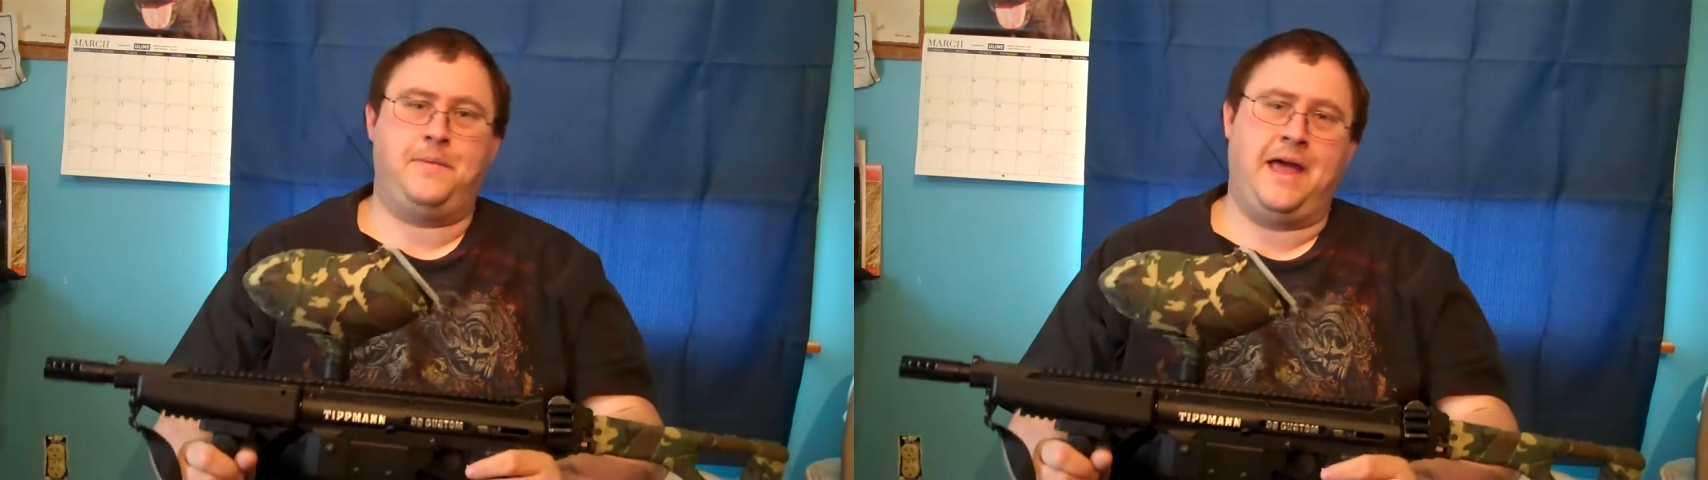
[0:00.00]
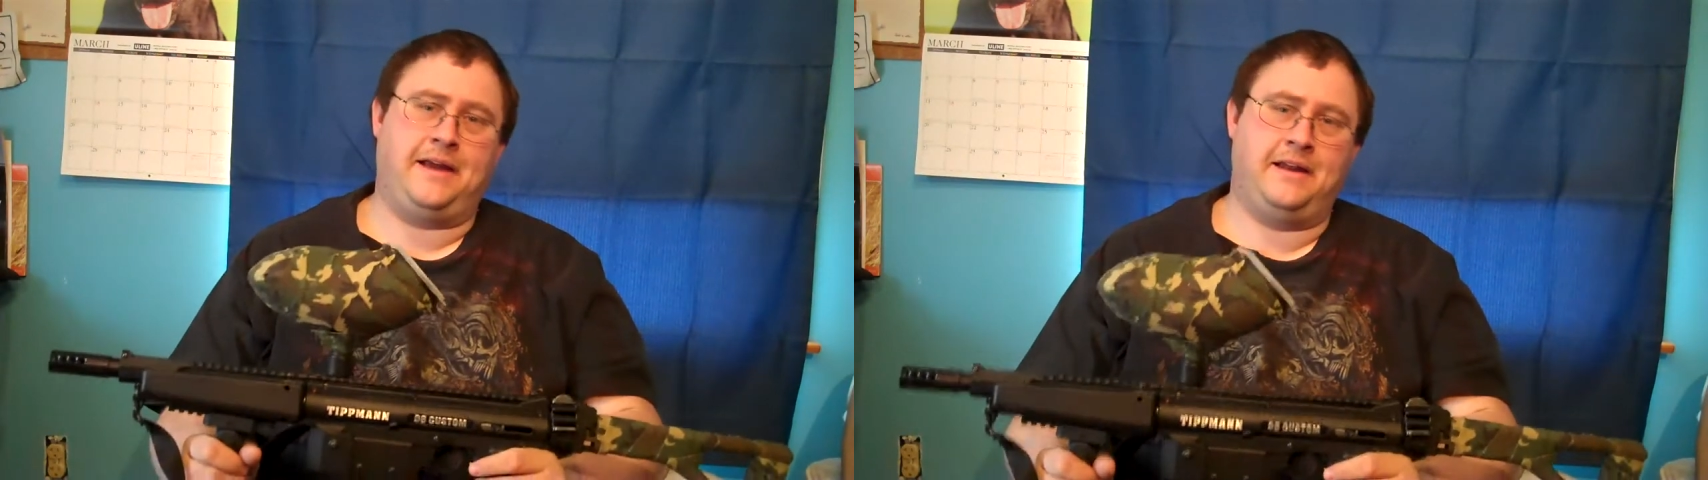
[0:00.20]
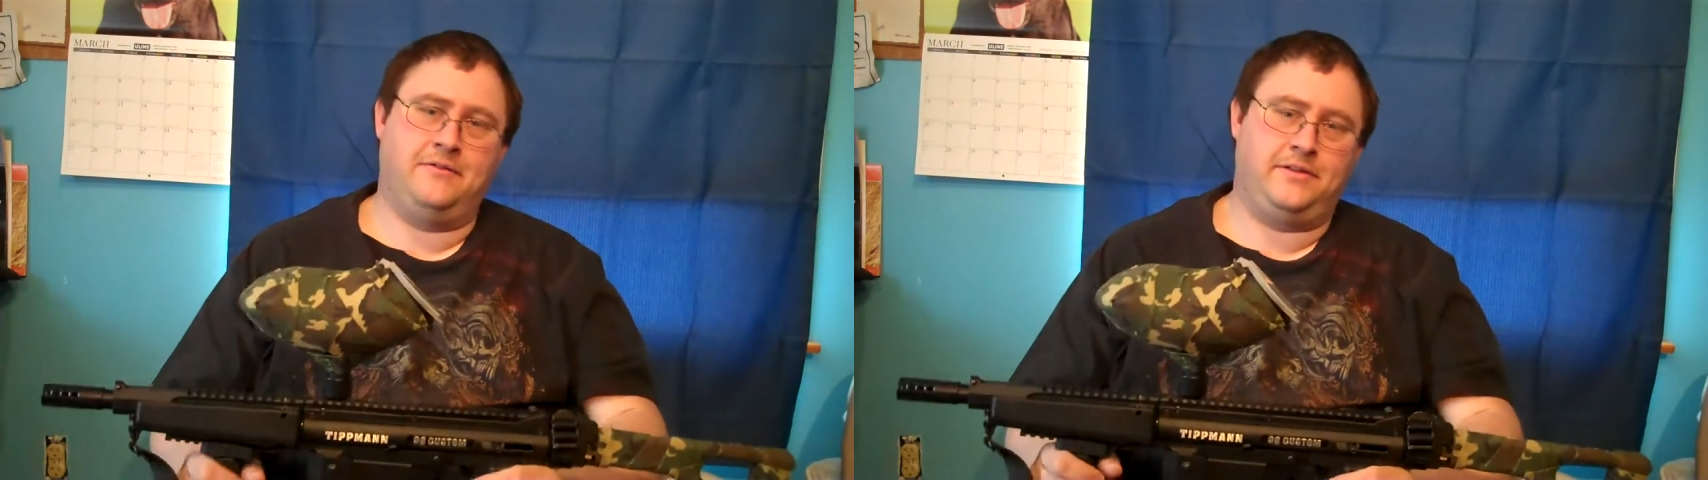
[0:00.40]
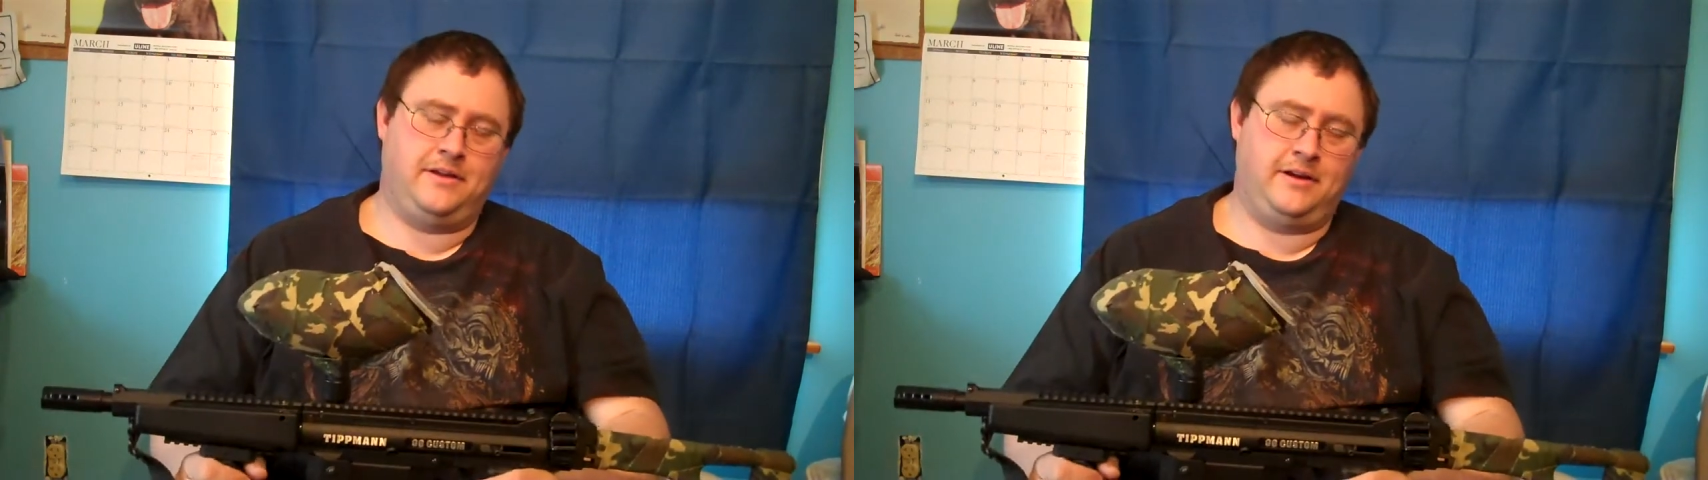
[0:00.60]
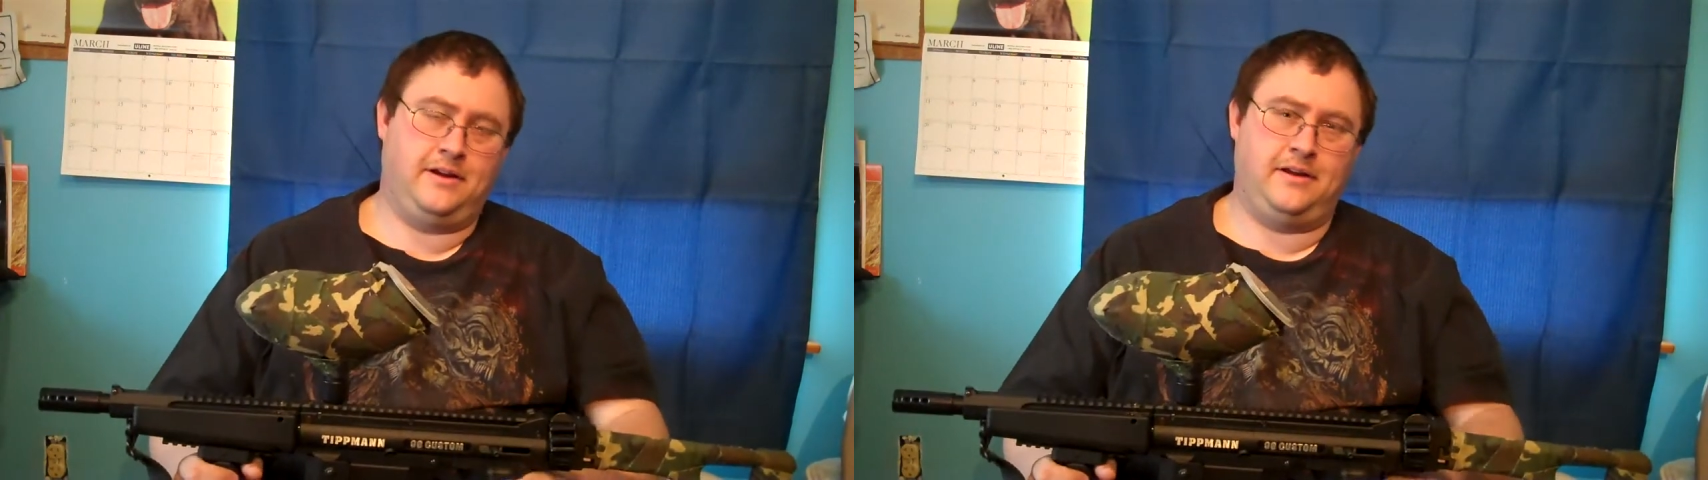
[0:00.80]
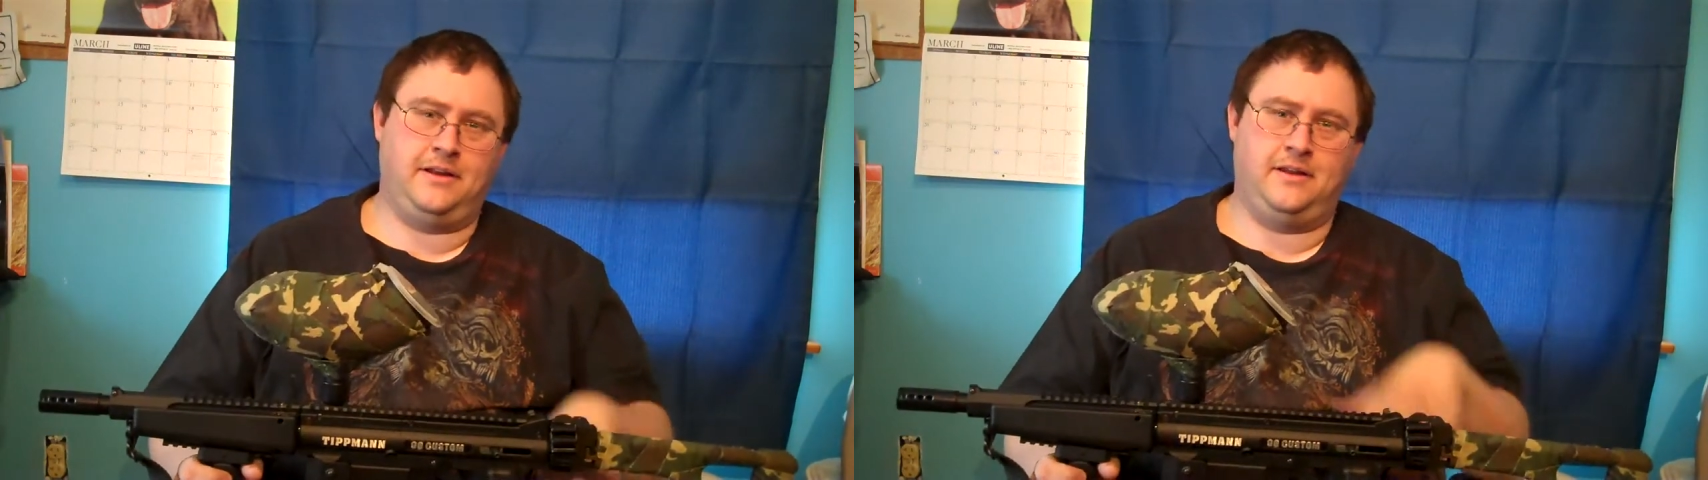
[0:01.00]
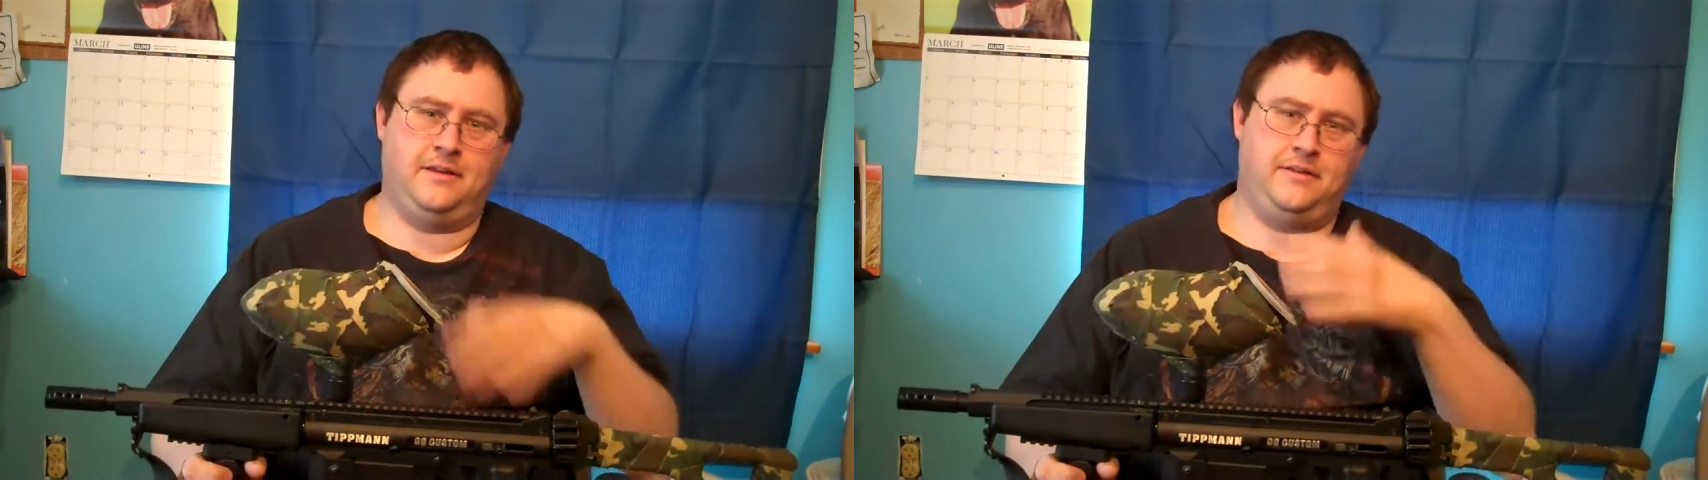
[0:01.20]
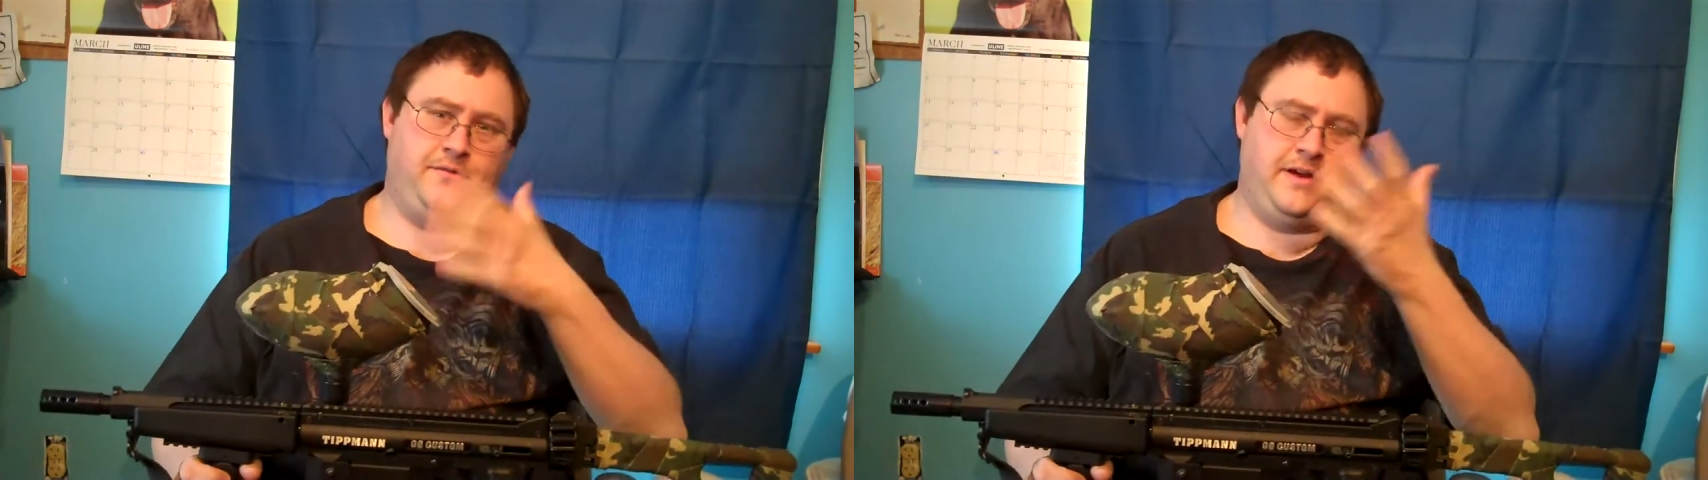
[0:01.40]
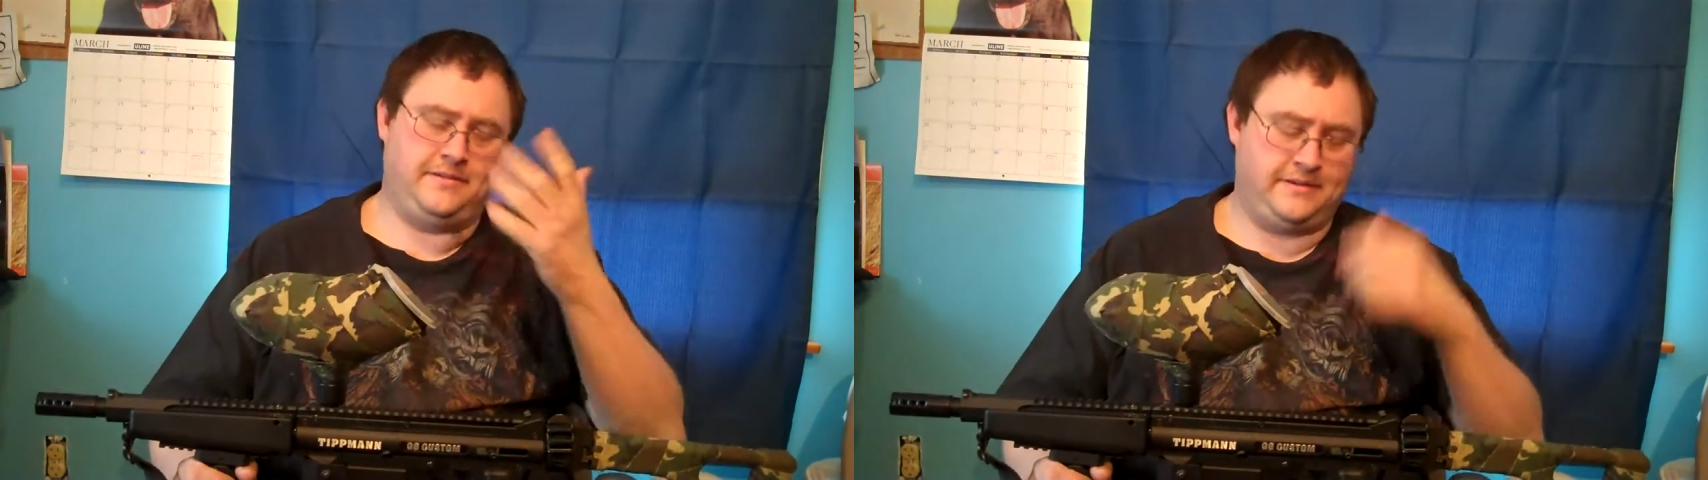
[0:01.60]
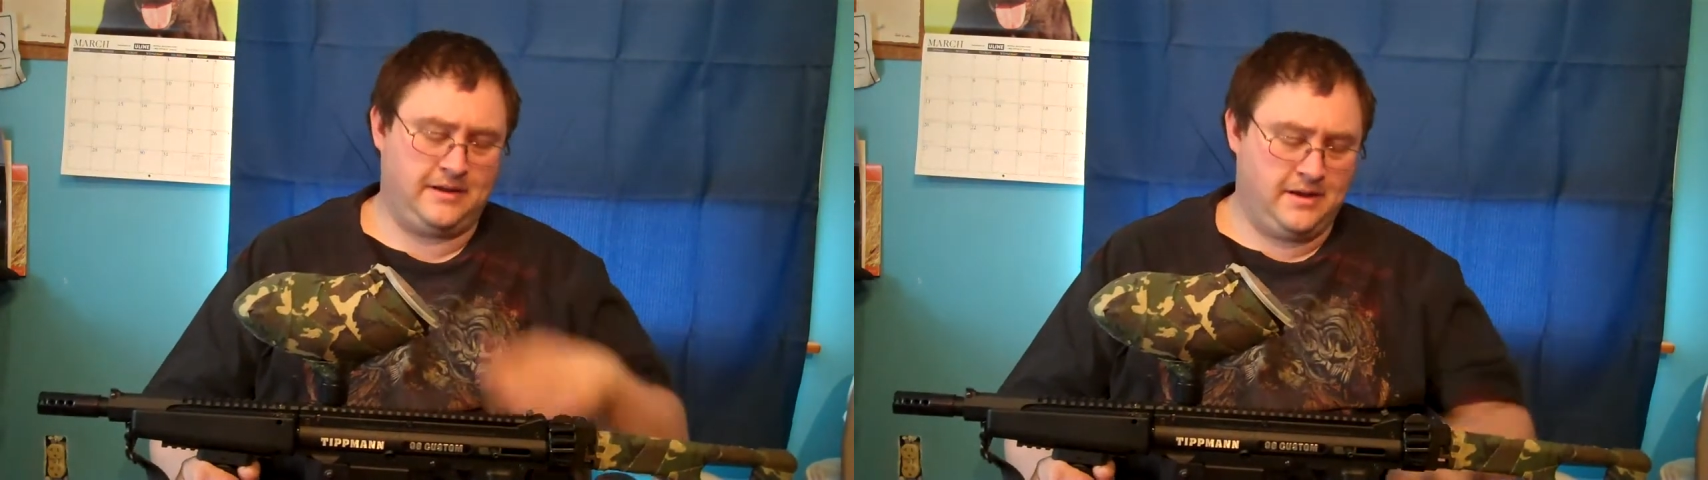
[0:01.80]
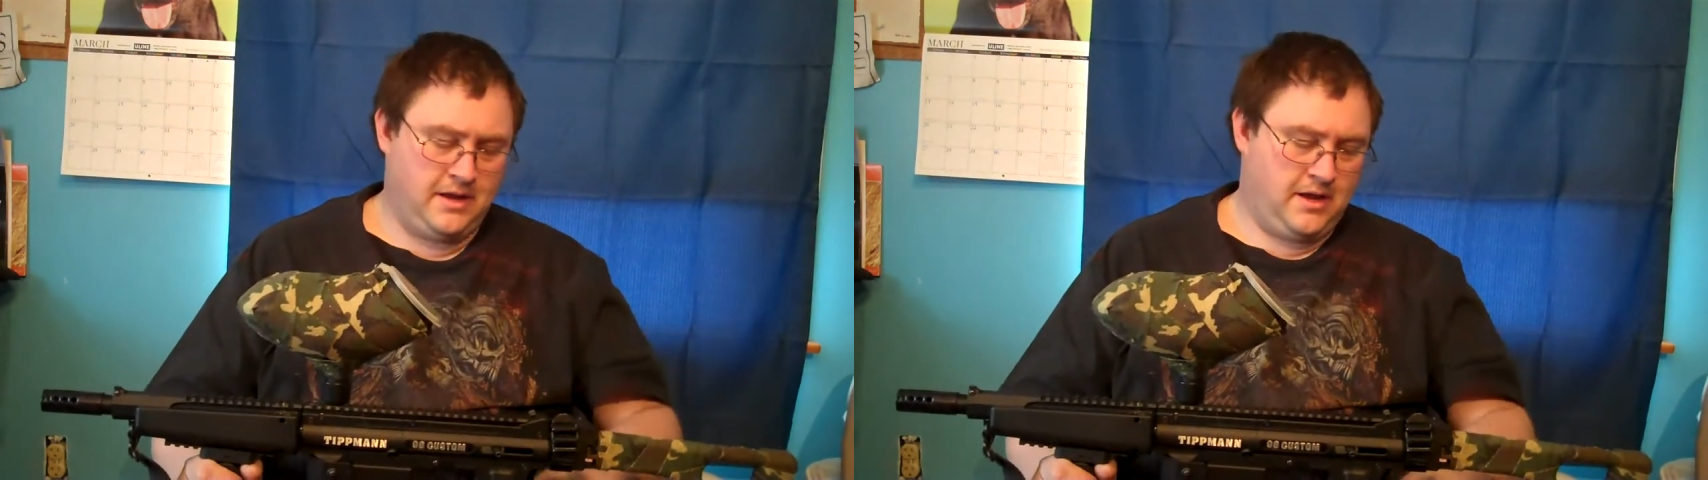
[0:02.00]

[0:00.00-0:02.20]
pack and everything, and the vest,